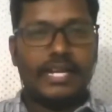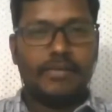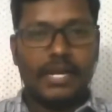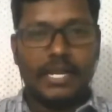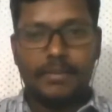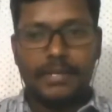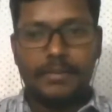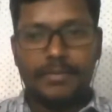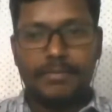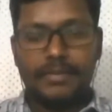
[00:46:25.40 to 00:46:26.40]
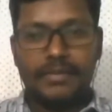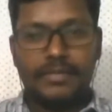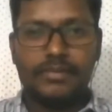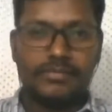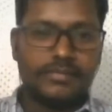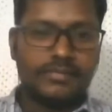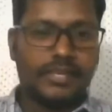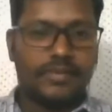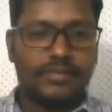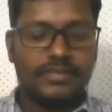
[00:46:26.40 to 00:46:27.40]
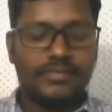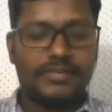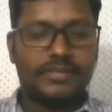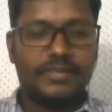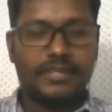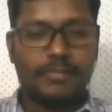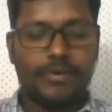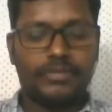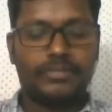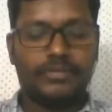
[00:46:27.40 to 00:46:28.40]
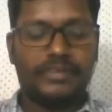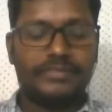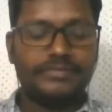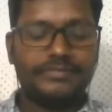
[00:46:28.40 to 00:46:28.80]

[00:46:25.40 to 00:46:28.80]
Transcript: never leave any people. Use the psychology for in a positive way.